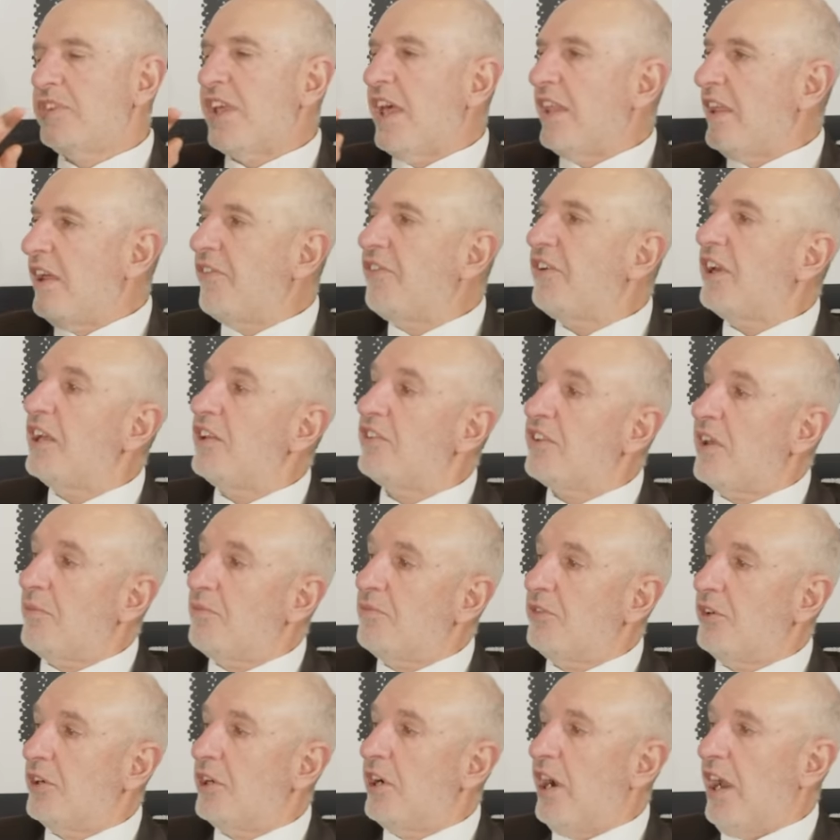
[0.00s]
Africa is
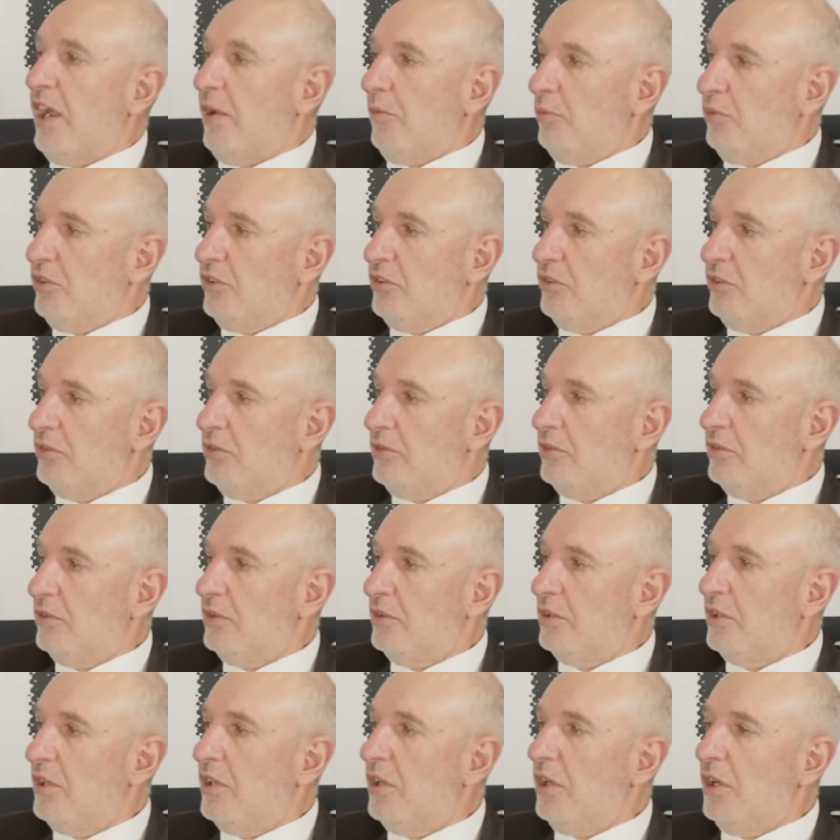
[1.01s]
up for grabs.
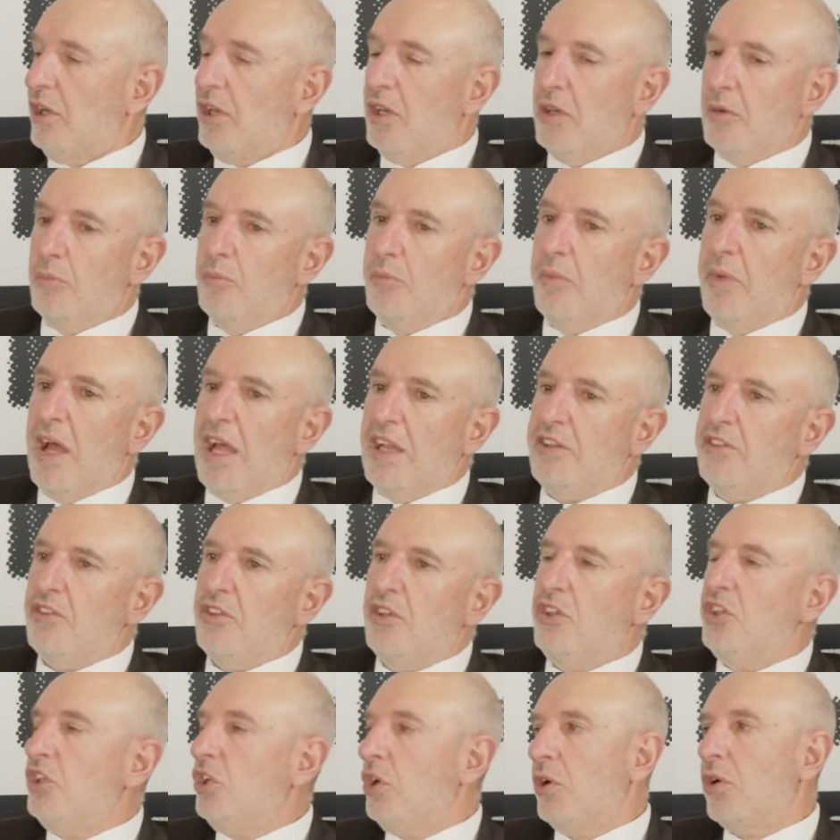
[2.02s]
But
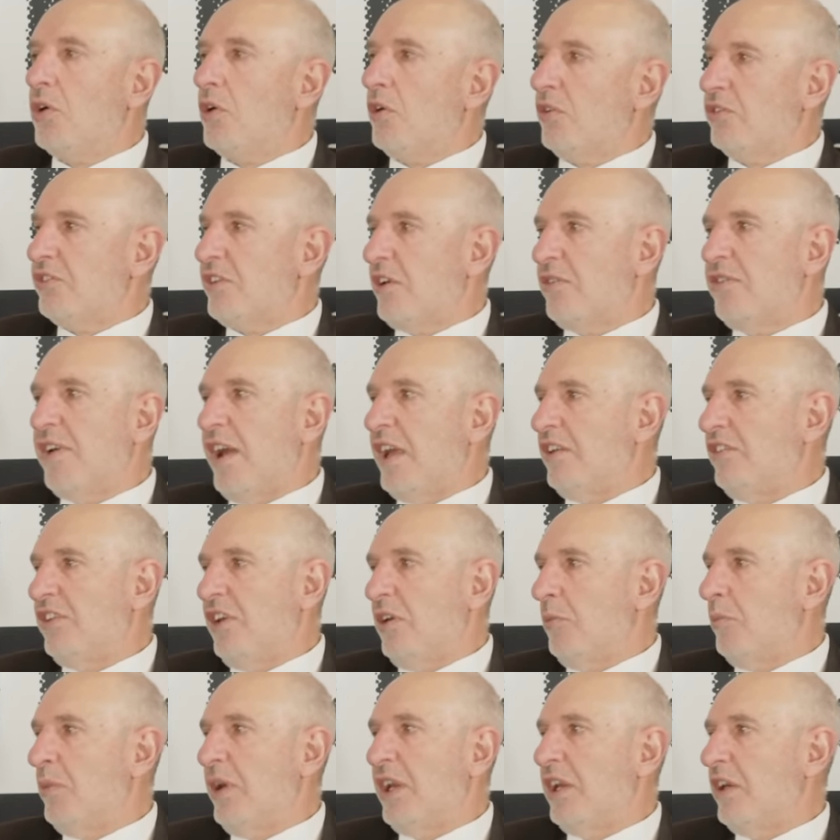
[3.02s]
you're also
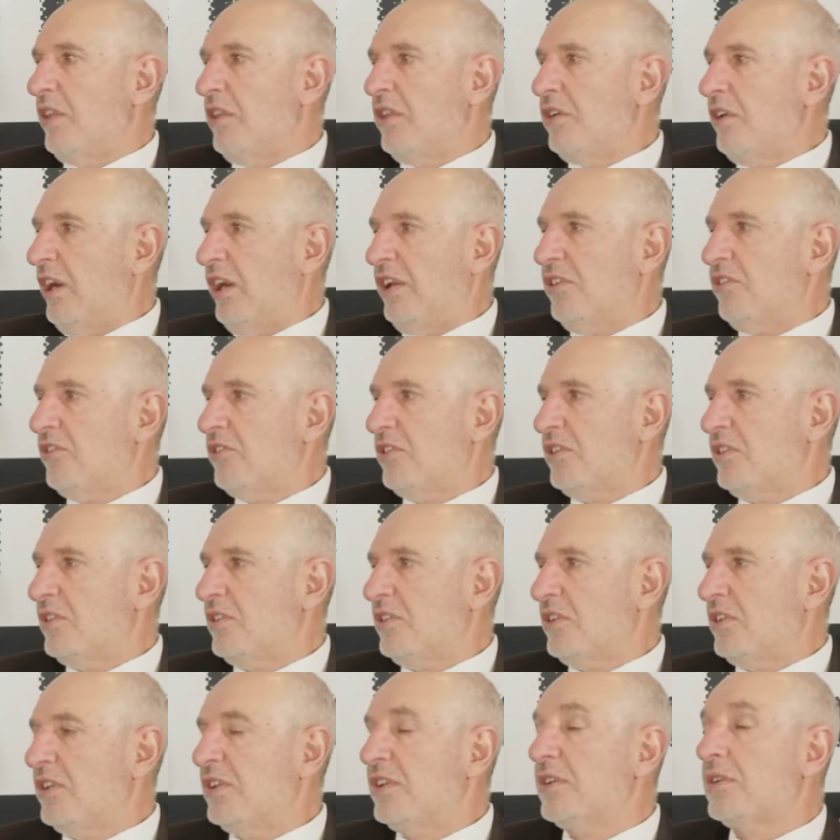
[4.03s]
facing bigger threats,
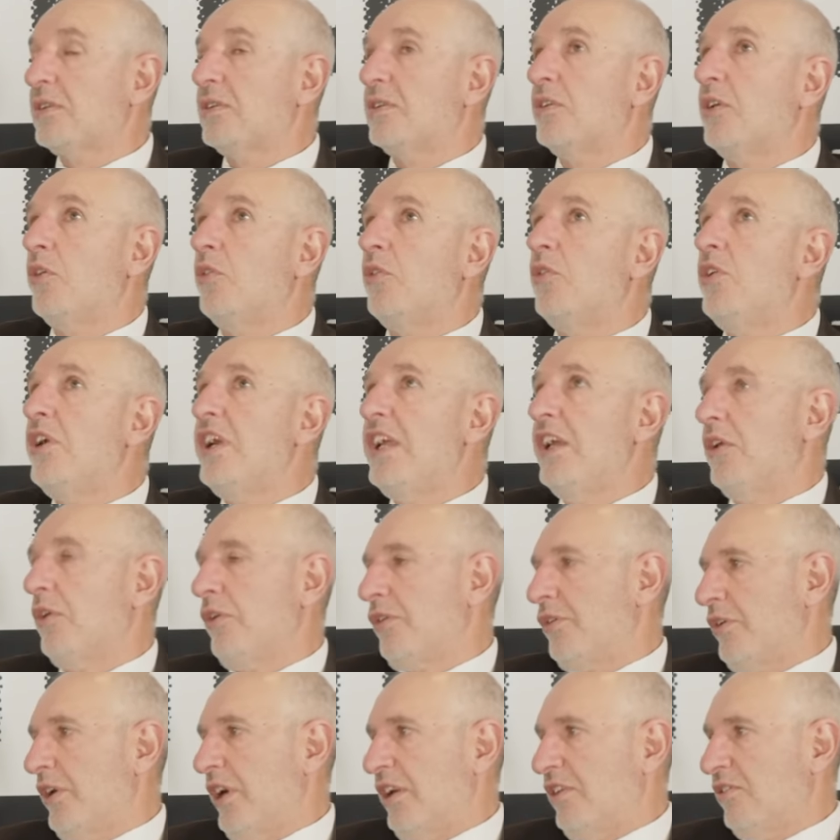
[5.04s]
real
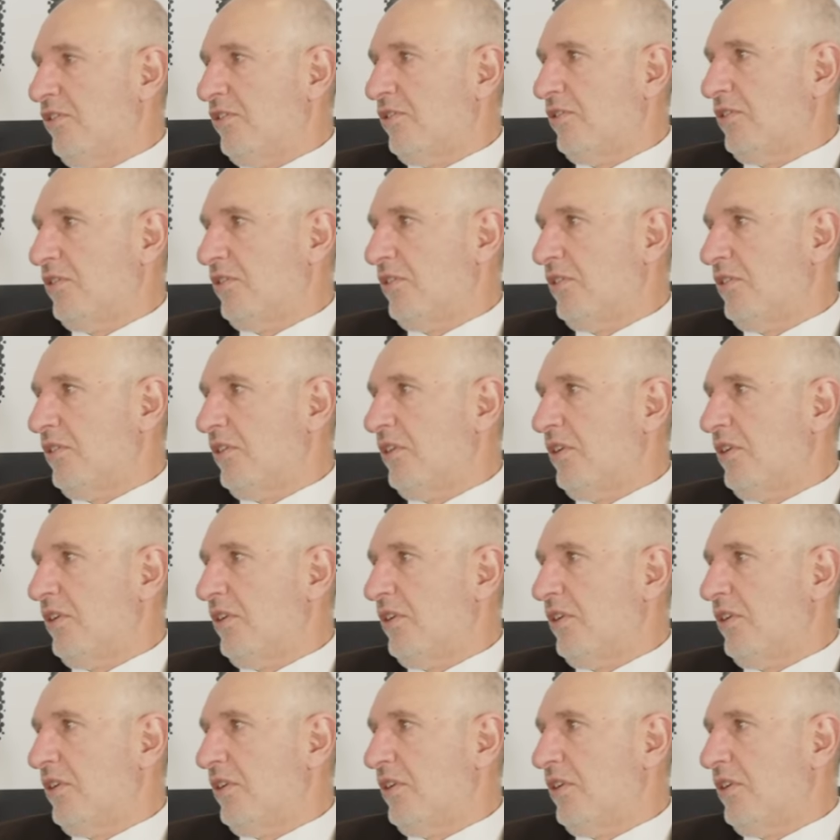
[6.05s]
threats,